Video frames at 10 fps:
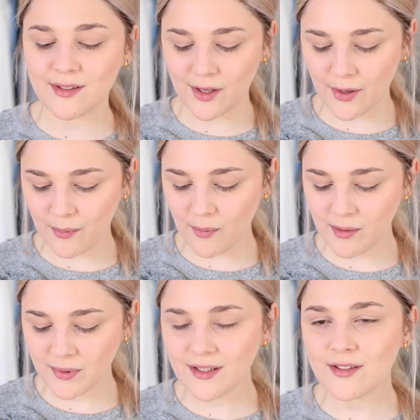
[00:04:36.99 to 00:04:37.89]
So
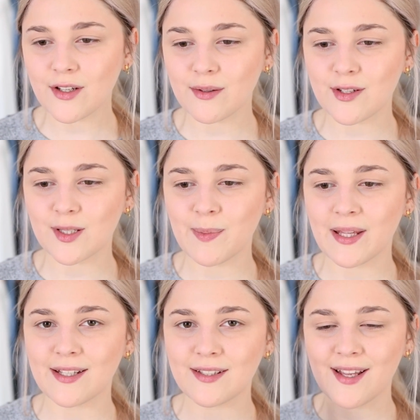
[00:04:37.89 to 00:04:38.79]
what I'm going to do is just
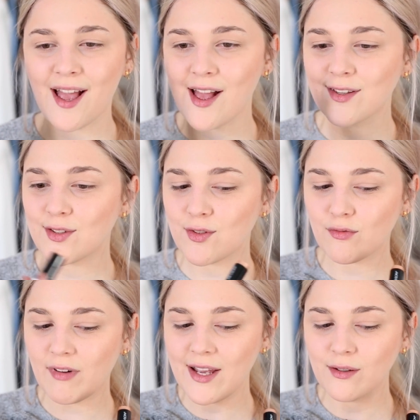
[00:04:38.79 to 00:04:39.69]
put this
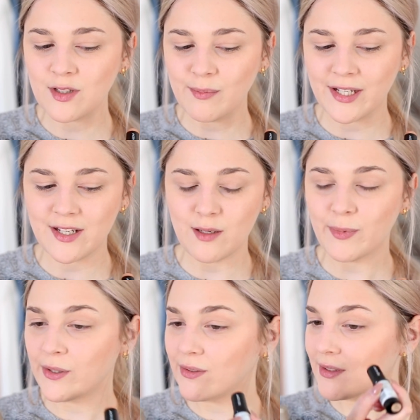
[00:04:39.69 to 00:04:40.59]
straight onto my
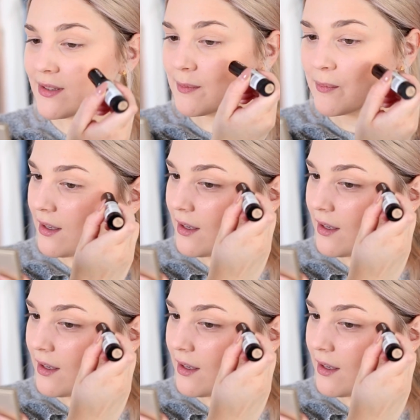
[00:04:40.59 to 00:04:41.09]
cheekbones.